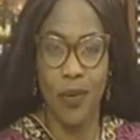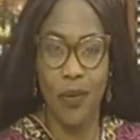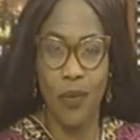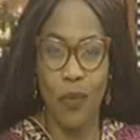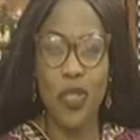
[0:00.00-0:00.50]

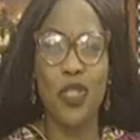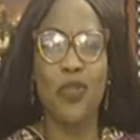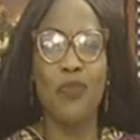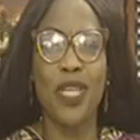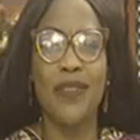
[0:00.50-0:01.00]
What
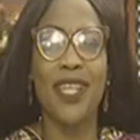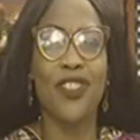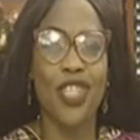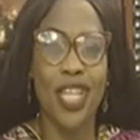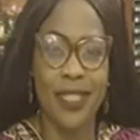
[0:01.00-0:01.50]
should be the
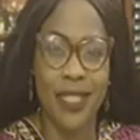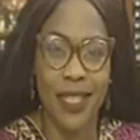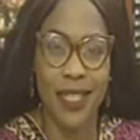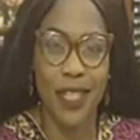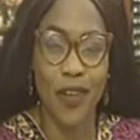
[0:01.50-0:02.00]
agenda
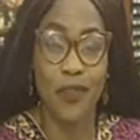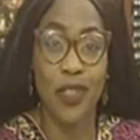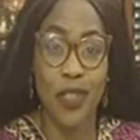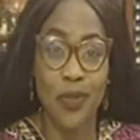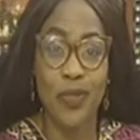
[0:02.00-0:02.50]
of the
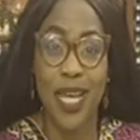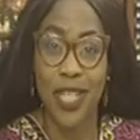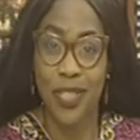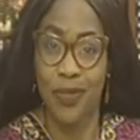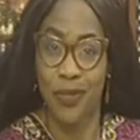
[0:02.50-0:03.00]
new
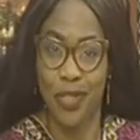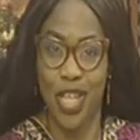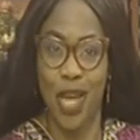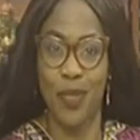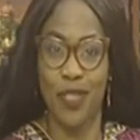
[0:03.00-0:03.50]
national
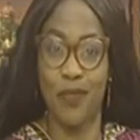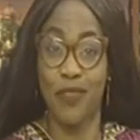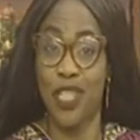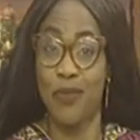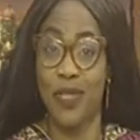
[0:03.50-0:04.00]
chairman of
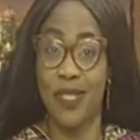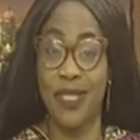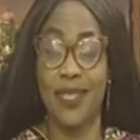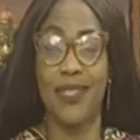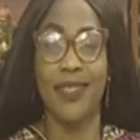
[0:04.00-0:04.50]
the
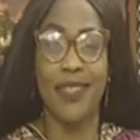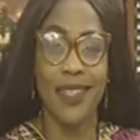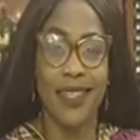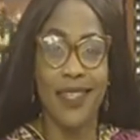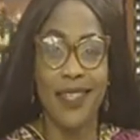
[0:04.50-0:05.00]
APC?
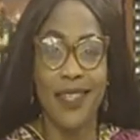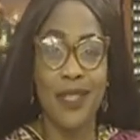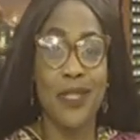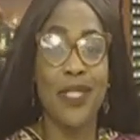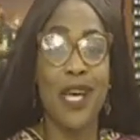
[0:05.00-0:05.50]

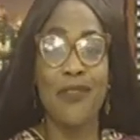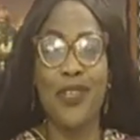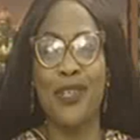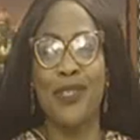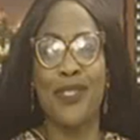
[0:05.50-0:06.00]
This is our
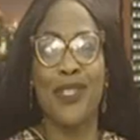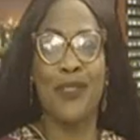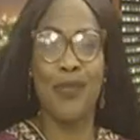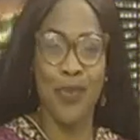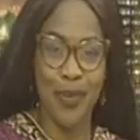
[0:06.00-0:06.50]
focus on
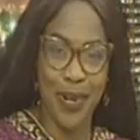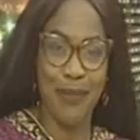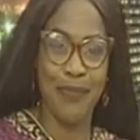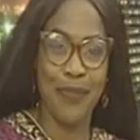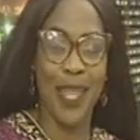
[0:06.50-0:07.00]
the program.
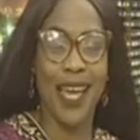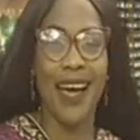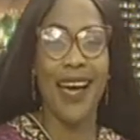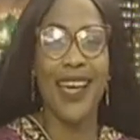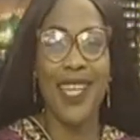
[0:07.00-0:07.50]

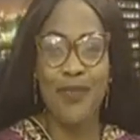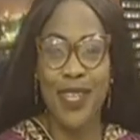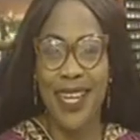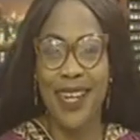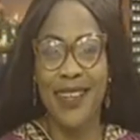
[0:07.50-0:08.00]
I am your
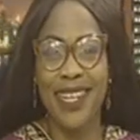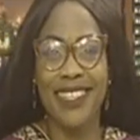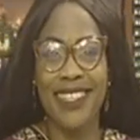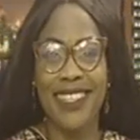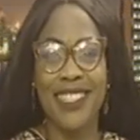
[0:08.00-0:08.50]
carrier,
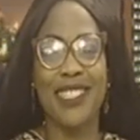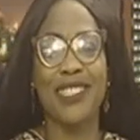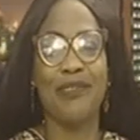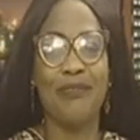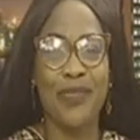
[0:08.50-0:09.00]
Clinton.
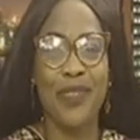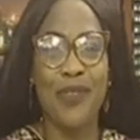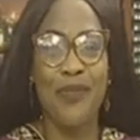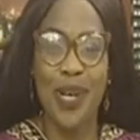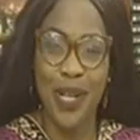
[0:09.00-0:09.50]

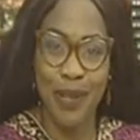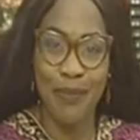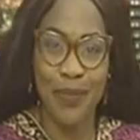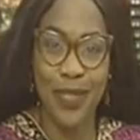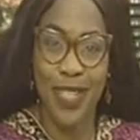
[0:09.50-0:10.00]
Welcome
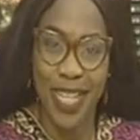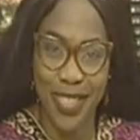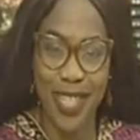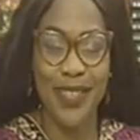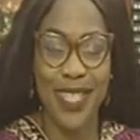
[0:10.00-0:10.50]
to
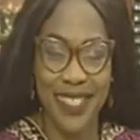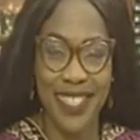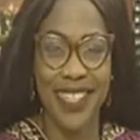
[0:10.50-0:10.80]
Nigeria Today.